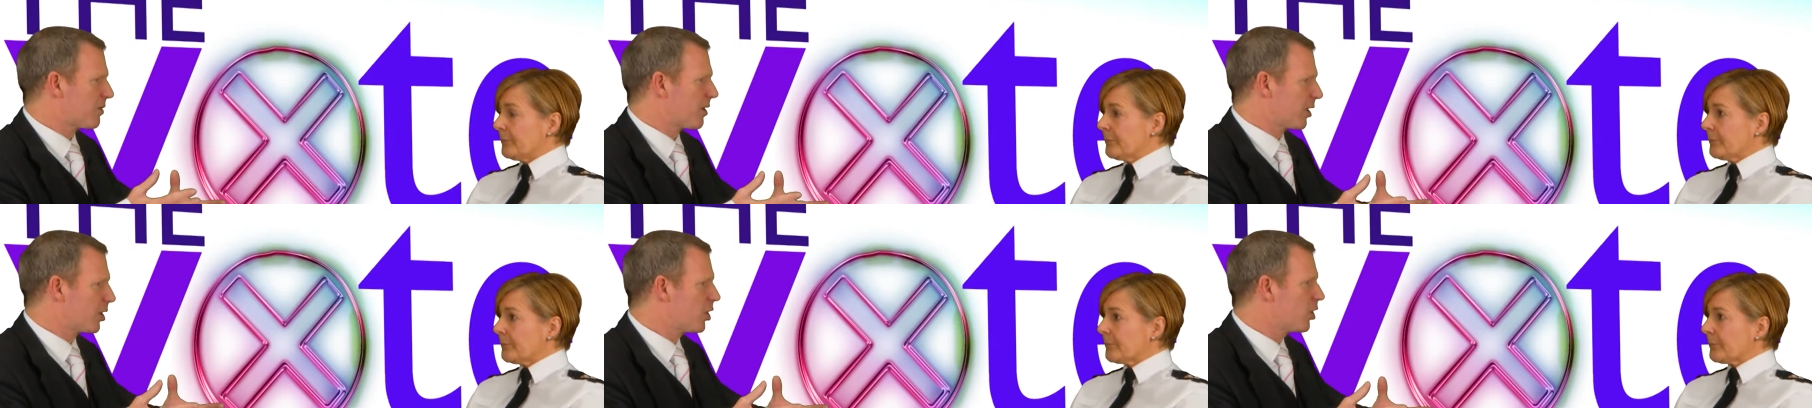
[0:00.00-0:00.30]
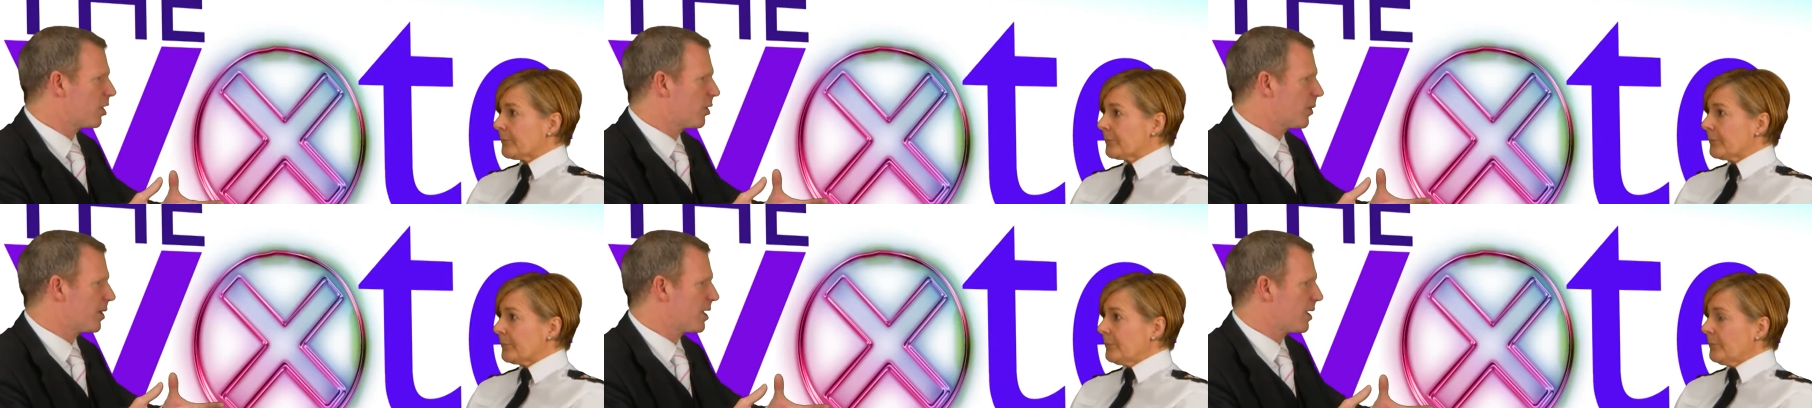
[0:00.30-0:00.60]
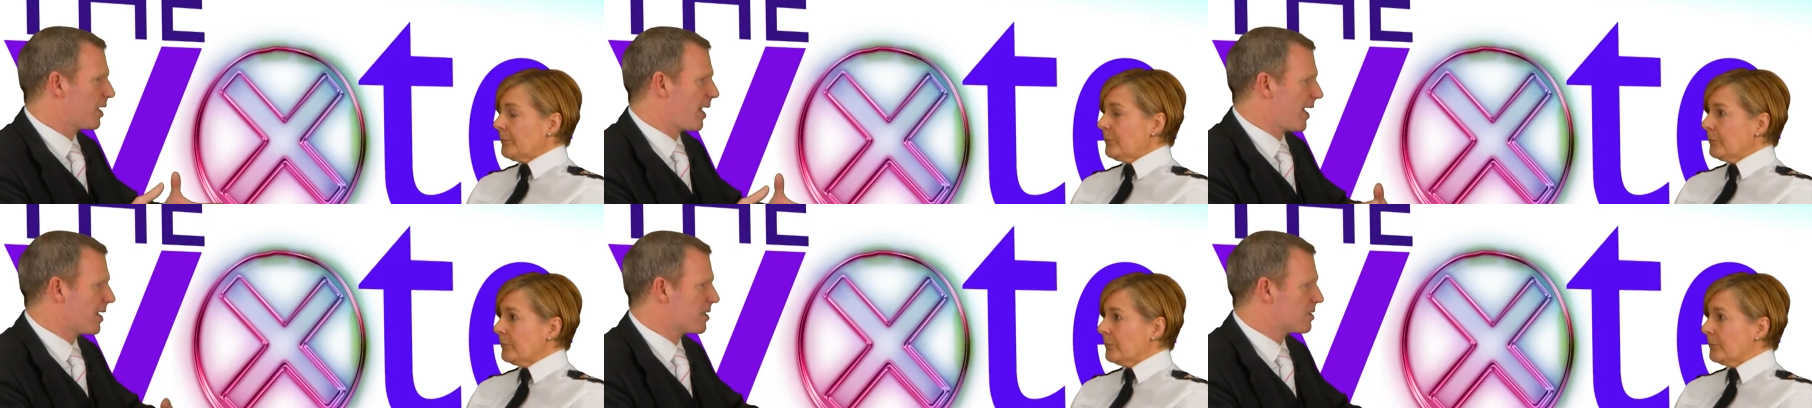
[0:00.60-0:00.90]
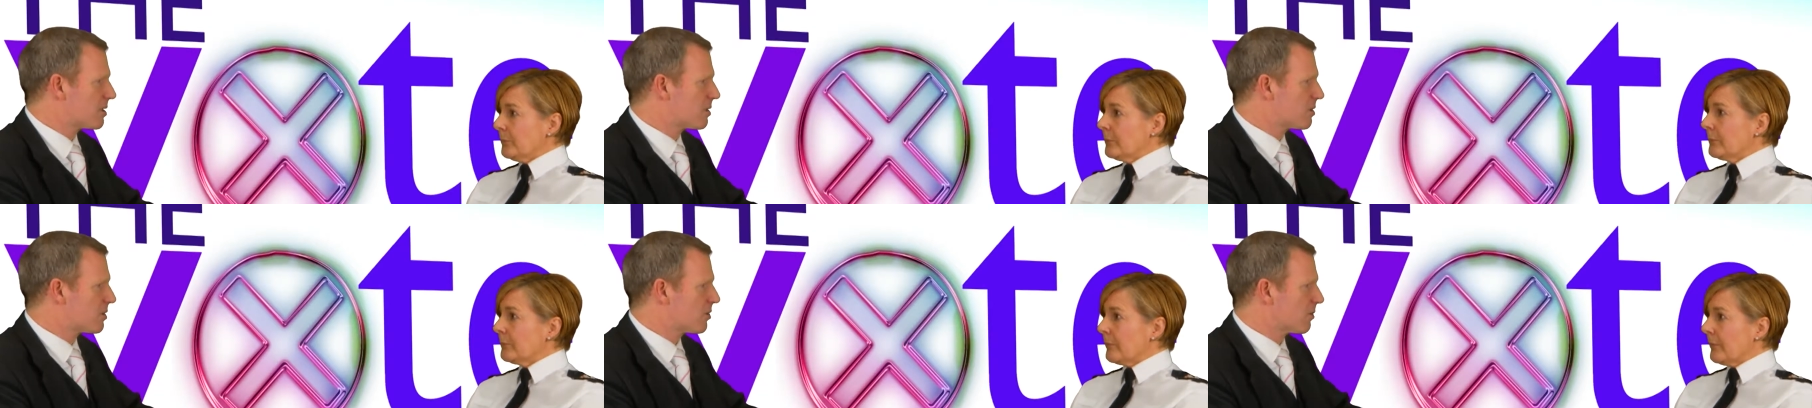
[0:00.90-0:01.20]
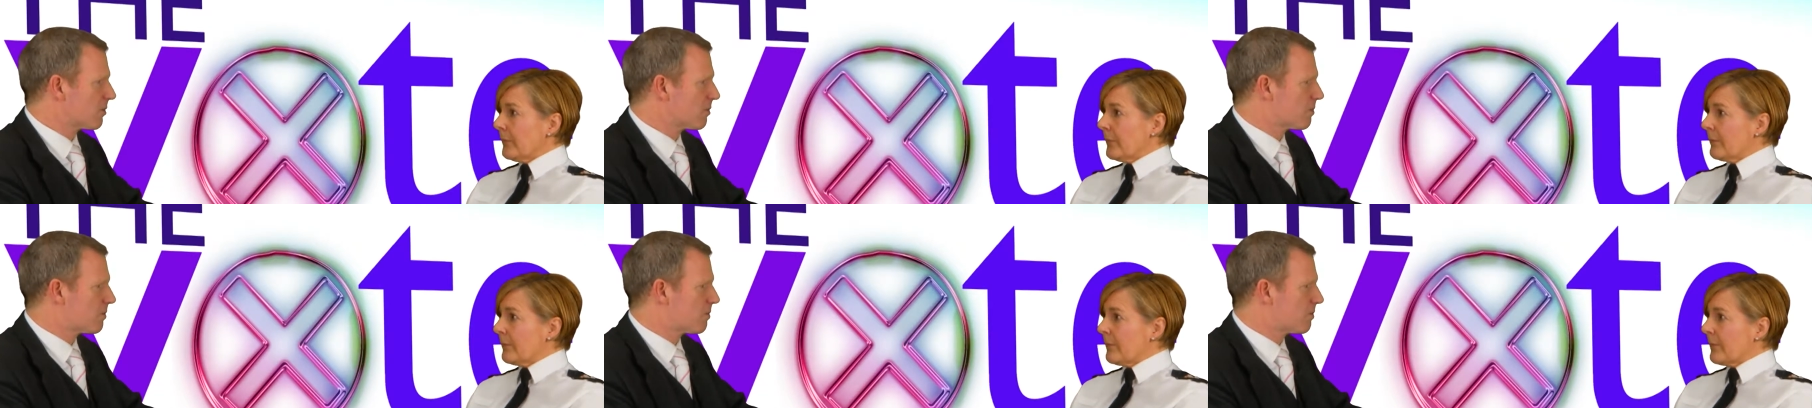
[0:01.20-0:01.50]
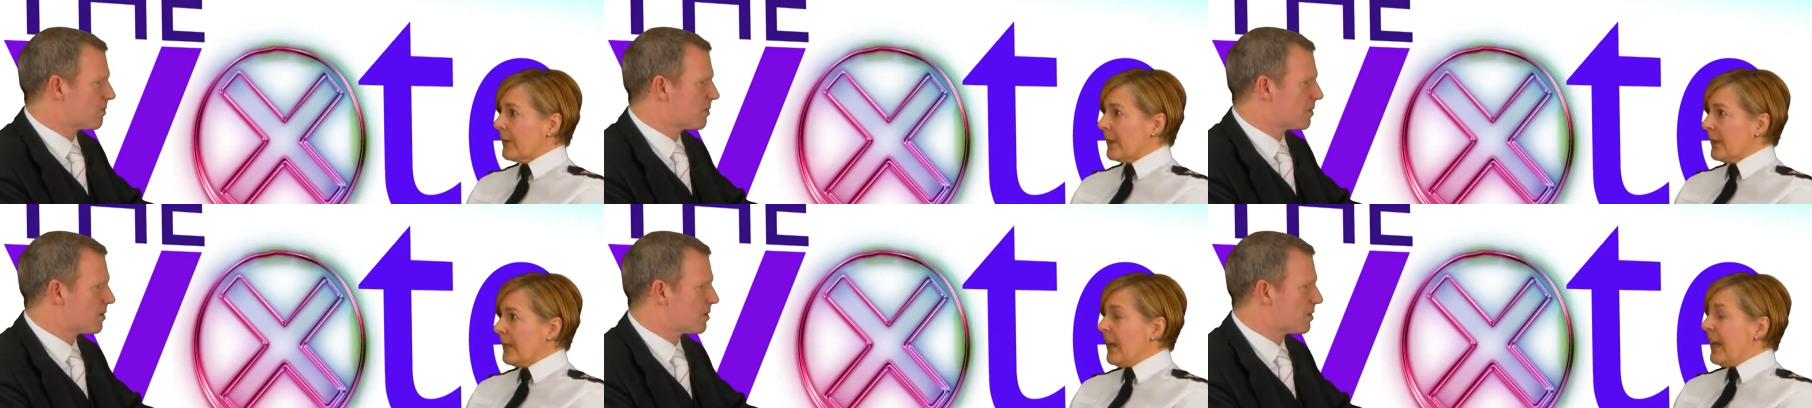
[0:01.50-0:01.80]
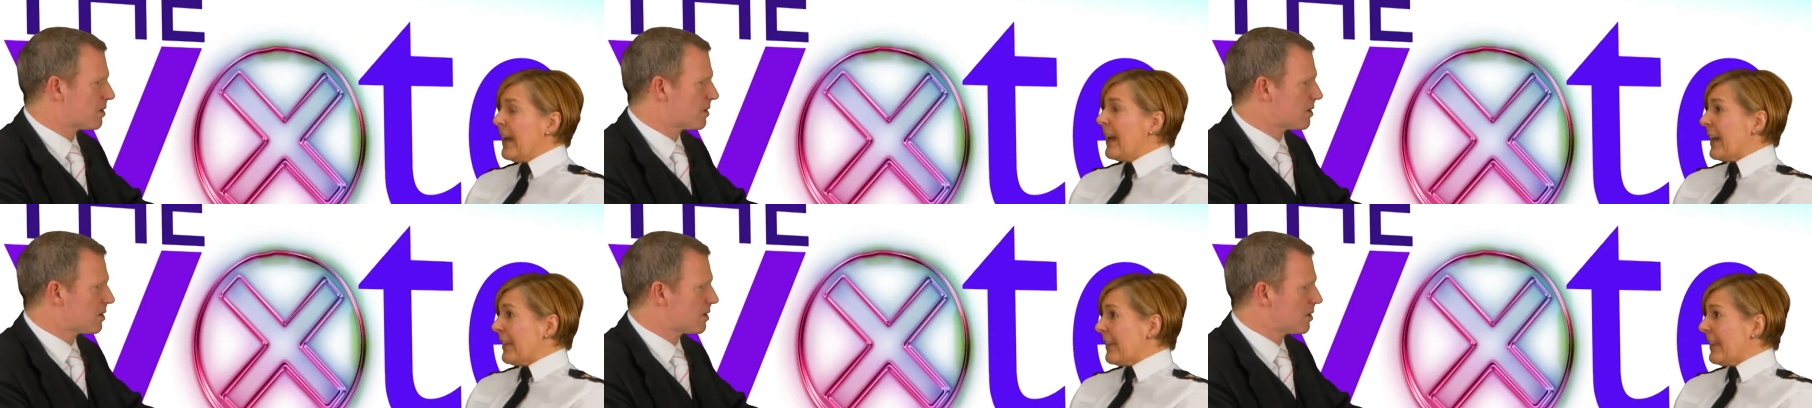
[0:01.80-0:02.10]
Speaker 1: a, a cuckoo in the nest sort of
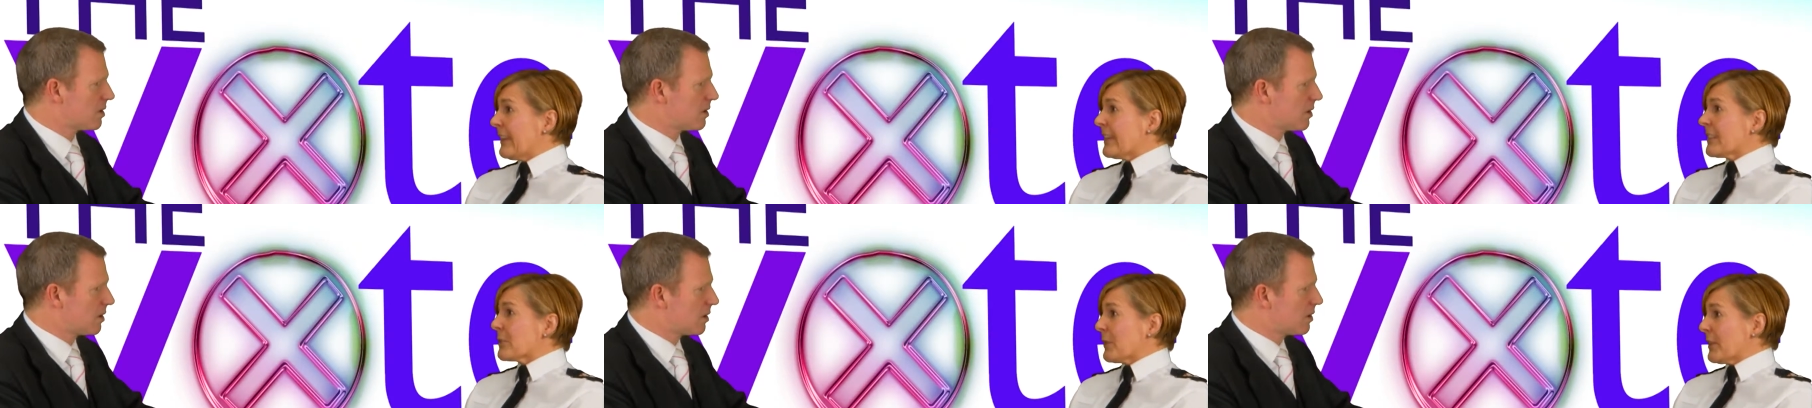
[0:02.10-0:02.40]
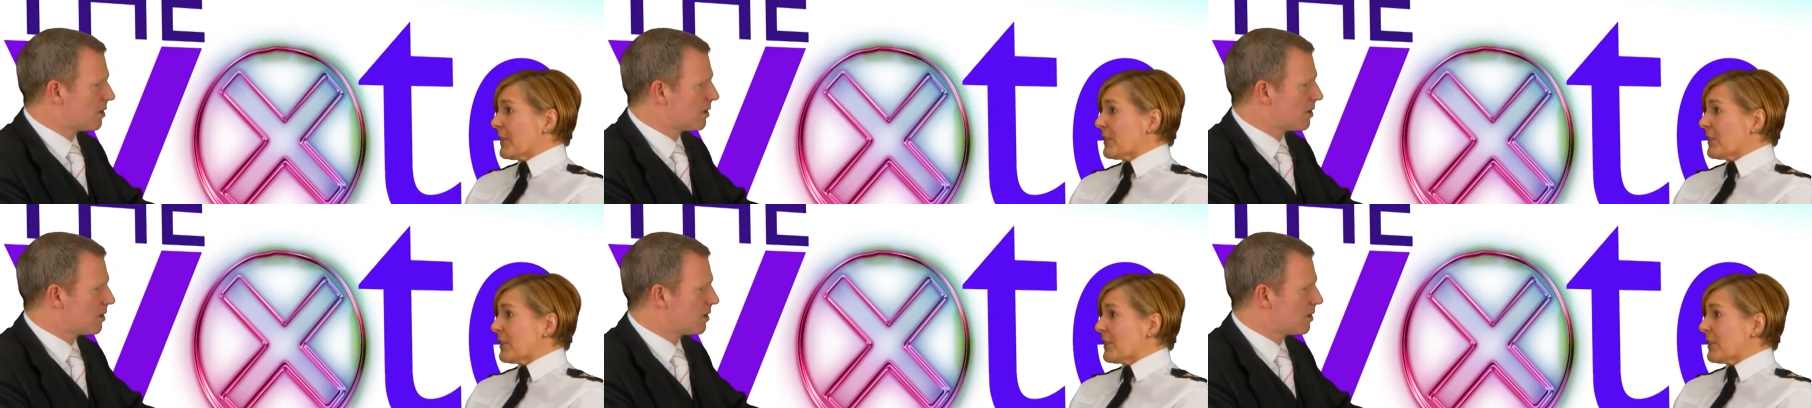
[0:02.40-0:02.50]
Speaker 2: I think that's where